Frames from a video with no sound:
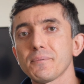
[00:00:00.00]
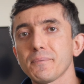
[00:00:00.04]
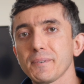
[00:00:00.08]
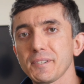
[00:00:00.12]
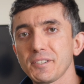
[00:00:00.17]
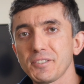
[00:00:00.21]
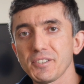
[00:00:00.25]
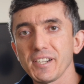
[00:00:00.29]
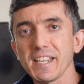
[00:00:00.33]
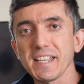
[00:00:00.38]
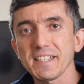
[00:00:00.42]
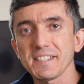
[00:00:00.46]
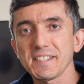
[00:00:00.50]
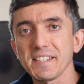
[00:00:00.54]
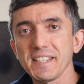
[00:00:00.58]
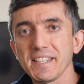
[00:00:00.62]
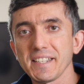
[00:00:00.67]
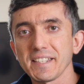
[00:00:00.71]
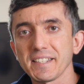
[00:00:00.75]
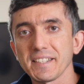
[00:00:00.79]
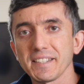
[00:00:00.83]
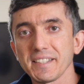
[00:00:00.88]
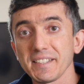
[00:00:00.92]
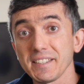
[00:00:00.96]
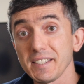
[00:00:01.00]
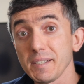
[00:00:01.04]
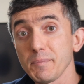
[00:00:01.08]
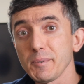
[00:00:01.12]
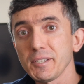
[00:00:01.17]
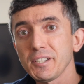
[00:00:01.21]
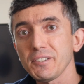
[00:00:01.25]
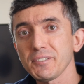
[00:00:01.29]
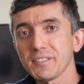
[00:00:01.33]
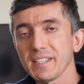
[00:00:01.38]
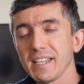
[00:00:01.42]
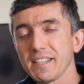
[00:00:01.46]
what did you guys think? Let me
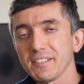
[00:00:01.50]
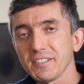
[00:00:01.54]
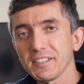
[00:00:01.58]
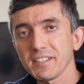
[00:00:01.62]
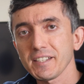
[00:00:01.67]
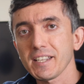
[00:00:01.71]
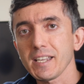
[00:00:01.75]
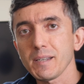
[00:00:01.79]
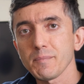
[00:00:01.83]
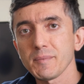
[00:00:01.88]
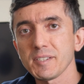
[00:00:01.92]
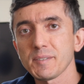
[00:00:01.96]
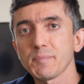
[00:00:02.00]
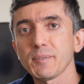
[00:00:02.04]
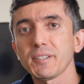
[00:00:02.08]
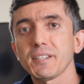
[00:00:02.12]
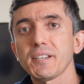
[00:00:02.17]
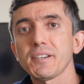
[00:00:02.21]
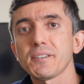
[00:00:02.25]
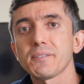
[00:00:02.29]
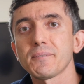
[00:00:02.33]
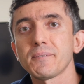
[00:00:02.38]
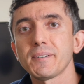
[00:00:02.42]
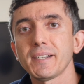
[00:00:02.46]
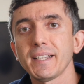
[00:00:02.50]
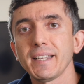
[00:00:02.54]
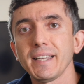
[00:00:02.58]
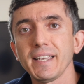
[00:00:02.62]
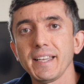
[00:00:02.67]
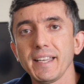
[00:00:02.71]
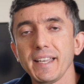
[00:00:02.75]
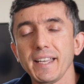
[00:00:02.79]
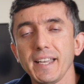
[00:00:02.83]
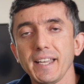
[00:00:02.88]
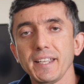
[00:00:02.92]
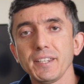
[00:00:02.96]
know down in the comments below.
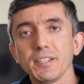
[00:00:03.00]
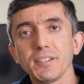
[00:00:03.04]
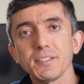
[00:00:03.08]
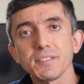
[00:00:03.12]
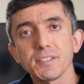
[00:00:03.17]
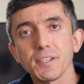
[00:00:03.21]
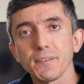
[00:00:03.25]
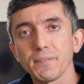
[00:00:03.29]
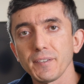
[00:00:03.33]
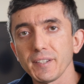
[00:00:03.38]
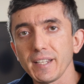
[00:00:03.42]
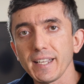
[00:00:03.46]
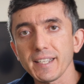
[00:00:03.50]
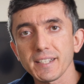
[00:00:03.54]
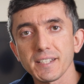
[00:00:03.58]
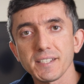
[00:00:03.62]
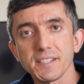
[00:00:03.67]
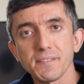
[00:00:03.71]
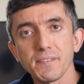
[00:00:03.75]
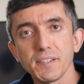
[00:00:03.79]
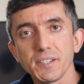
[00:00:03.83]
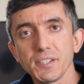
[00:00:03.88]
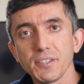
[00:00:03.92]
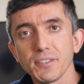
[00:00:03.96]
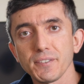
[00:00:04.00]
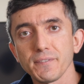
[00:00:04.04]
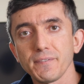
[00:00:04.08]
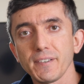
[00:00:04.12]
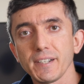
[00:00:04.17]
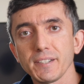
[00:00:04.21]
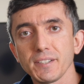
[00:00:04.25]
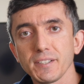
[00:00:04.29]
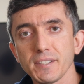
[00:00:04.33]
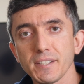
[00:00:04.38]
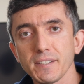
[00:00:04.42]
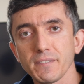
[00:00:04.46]
And also, if you liked this video and
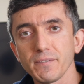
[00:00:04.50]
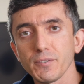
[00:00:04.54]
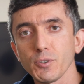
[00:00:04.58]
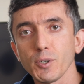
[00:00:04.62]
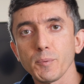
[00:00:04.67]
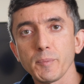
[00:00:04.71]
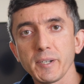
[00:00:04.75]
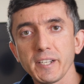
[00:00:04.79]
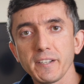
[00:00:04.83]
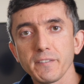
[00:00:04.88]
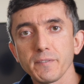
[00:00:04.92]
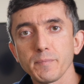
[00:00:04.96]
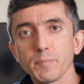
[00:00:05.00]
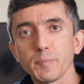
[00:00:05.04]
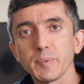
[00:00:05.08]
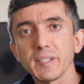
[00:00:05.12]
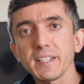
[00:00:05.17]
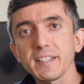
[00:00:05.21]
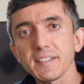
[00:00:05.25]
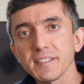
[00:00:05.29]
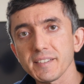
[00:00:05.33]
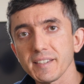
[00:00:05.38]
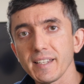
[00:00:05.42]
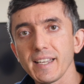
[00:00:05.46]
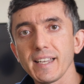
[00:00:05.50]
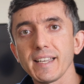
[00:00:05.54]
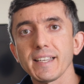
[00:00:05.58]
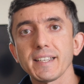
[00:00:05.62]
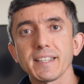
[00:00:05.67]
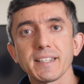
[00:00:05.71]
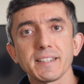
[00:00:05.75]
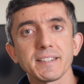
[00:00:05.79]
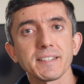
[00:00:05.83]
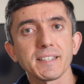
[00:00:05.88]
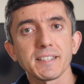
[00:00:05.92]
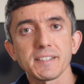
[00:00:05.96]
found it informative, please like
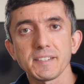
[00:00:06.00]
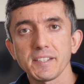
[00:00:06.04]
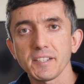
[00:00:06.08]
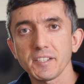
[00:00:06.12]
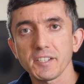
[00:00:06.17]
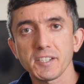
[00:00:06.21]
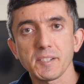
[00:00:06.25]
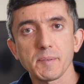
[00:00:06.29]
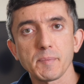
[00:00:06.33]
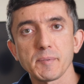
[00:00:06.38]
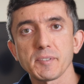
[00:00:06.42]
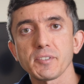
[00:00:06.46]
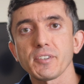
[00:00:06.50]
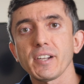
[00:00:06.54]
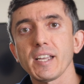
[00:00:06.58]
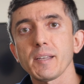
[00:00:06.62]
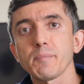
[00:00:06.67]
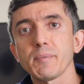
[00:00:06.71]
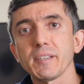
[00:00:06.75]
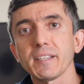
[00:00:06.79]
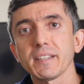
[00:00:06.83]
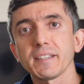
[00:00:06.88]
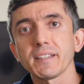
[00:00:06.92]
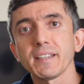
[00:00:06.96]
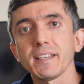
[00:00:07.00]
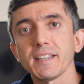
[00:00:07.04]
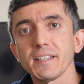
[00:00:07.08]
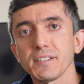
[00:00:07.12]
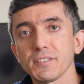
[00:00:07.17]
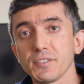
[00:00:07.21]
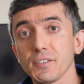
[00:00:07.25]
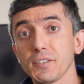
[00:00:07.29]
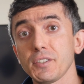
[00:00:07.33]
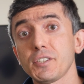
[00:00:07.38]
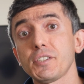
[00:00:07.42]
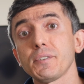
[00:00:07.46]
and consider subscribing
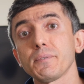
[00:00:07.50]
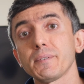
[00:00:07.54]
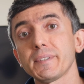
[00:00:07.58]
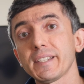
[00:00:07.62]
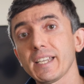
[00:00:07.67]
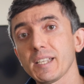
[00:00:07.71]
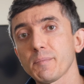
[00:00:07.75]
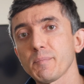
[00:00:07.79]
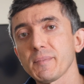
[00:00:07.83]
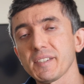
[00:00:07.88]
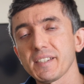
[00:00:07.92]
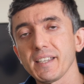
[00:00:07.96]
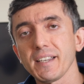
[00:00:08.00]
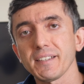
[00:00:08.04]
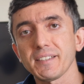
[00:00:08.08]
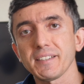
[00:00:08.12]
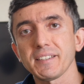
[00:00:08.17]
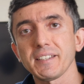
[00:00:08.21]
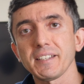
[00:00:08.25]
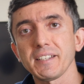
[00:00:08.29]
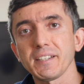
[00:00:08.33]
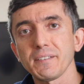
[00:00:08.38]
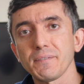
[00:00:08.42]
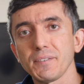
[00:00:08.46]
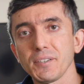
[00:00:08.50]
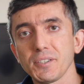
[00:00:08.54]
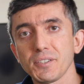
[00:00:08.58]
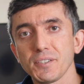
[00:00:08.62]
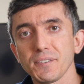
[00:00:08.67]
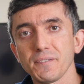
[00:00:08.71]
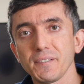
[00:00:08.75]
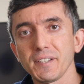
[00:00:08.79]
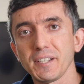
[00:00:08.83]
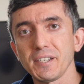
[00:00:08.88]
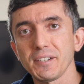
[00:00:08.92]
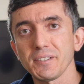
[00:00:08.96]
so that you will not miss out on any
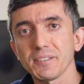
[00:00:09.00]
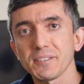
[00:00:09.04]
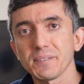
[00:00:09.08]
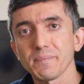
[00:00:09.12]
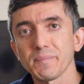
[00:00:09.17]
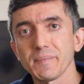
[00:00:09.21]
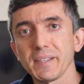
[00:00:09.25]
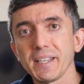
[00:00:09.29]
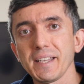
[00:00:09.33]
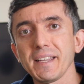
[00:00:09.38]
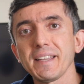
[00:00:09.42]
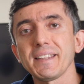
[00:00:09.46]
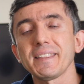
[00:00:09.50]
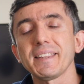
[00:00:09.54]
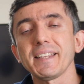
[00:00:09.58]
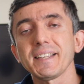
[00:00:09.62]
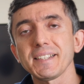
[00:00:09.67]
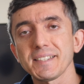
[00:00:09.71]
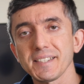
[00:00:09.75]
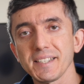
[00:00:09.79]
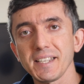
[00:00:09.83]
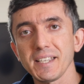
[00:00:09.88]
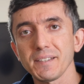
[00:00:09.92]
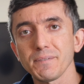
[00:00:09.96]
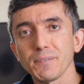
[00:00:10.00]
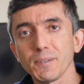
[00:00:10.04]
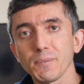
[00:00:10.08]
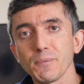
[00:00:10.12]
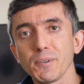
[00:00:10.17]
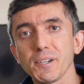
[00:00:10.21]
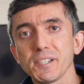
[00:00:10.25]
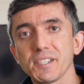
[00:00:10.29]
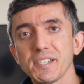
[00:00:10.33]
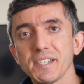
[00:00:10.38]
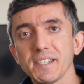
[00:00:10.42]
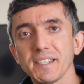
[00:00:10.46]
future videos. Thanks again for
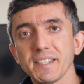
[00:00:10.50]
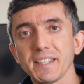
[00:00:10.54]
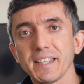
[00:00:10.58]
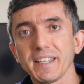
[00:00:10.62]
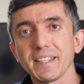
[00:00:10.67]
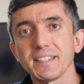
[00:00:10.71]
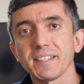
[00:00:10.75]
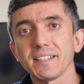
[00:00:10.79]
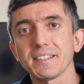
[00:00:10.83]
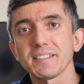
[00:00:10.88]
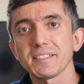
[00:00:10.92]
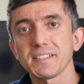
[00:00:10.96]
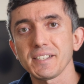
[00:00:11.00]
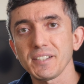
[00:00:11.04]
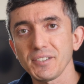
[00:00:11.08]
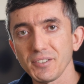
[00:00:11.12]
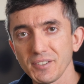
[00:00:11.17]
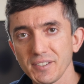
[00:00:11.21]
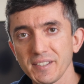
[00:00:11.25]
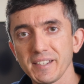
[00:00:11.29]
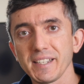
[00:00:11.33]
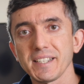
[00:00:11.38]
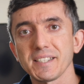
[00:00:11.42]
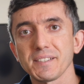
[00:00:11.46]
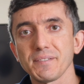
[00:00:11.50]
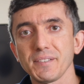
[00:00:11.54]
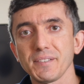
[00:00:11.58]
watching, and I'll see you in the next